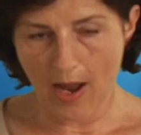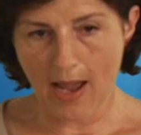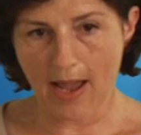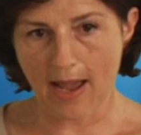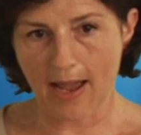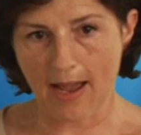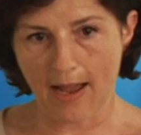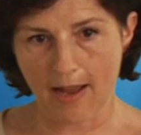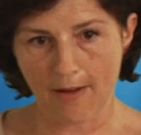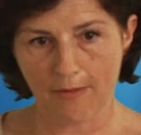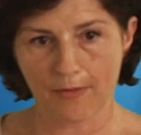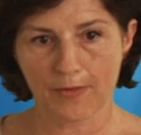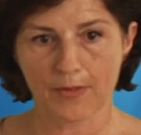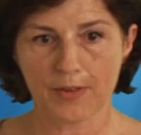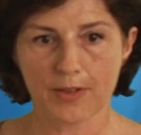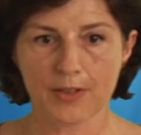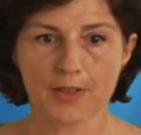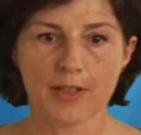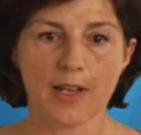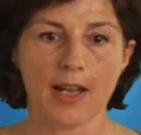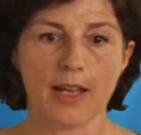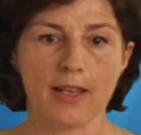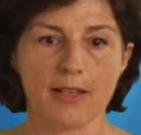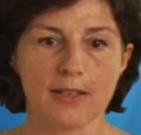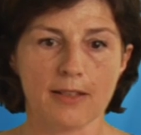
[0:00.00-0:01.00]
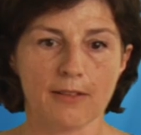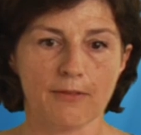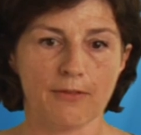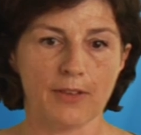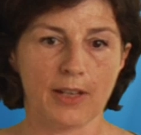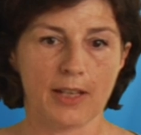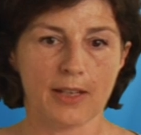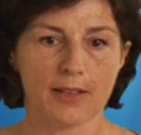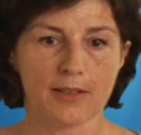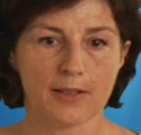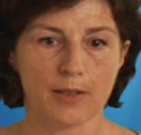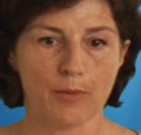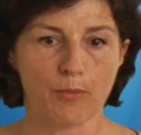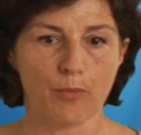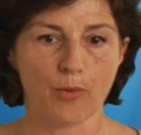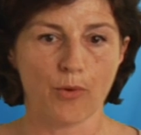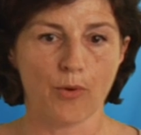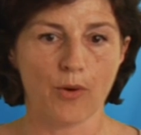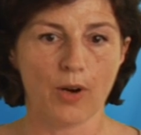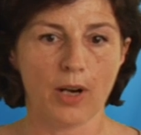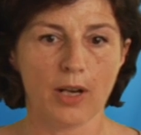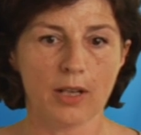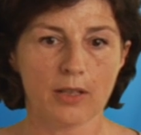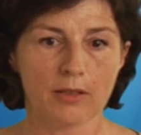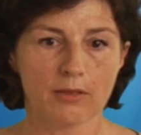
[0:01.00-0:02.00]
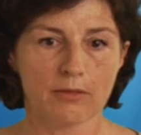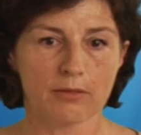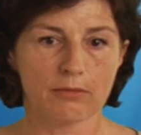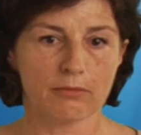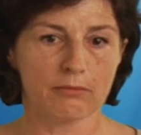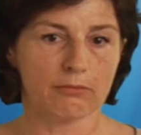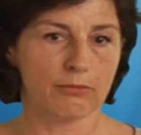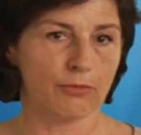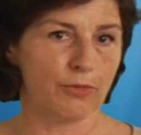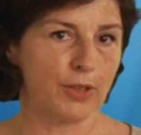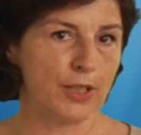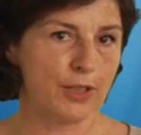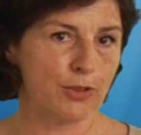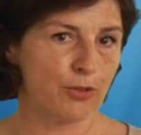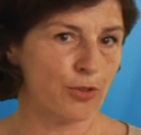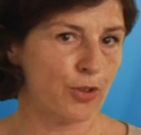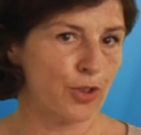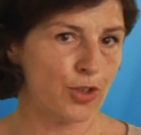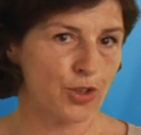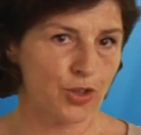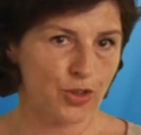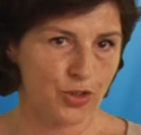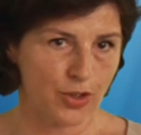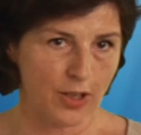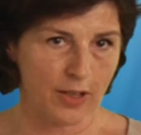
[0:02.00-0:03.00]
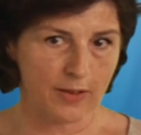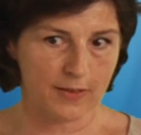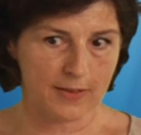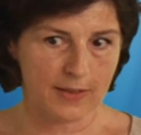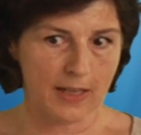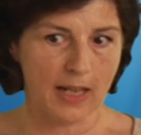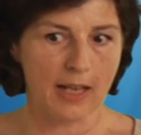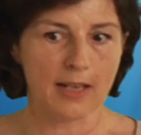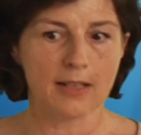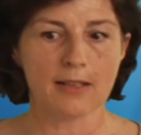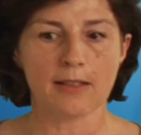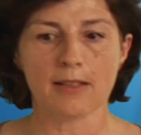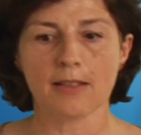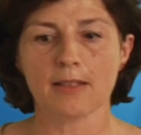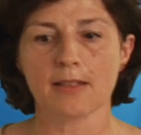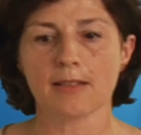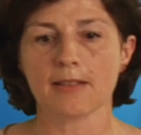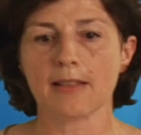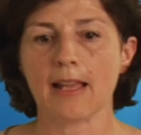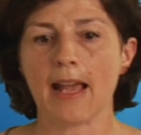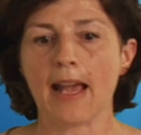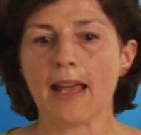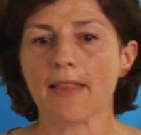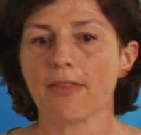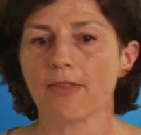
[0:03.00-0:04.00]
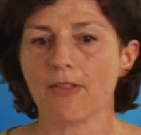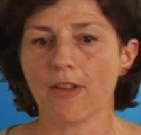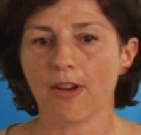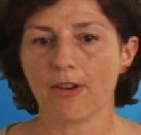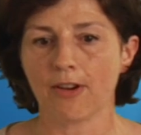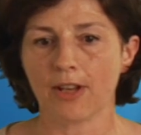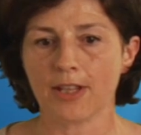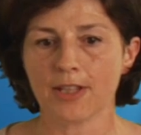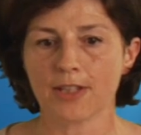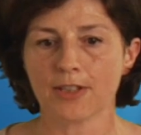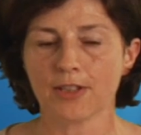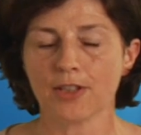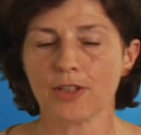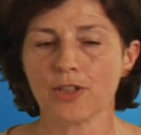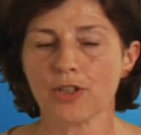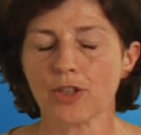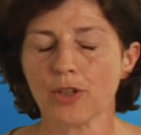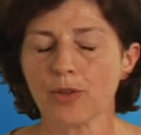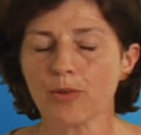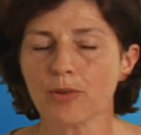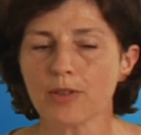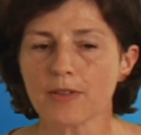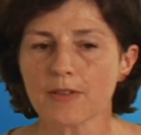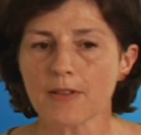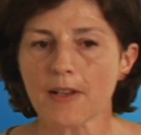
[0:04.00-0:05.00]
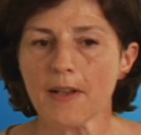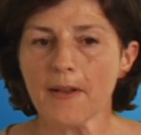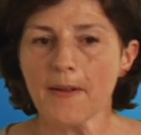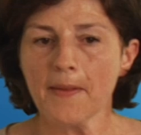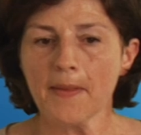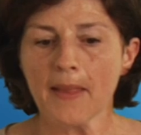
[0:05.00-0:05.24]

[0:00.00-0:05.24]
have scientific support, research scientists at their institutes